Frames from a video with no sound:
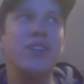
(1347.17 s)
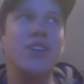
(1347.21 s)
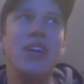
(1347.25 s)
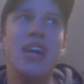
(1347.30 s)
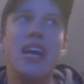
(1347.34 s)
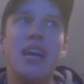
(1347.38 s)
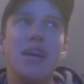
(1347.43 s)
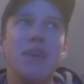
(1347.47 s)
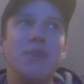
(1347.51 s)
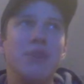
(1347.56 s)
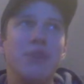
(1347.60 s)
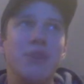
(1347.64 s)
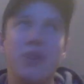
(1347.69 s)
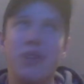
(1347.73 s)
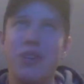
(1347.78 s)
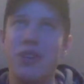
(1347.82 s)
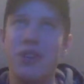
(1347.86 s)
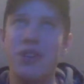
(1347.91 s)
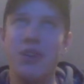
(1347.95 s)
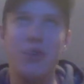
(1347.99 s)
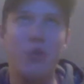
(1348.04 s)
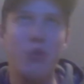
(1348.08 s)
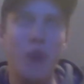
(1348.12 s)
grabs. I
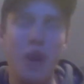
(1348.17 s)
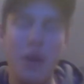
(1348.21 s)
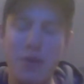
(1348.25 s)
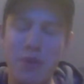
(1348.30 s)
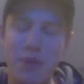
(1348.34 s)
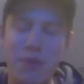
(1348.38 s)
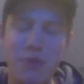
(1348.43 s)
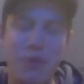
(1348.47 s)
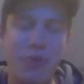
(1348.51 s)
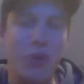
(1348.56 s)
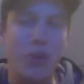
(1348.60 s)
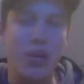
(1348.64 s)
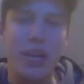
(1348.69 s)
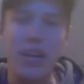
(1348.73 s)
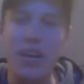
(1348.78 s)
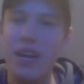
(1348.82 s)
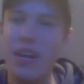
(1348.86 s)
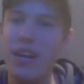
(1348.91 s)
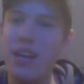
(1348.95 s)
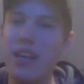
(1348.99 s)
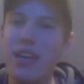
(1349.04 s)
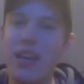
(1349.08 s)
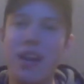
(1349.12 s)
wanted to know what people were
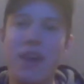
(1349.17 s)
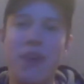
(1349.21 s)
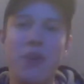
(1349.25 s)
getting.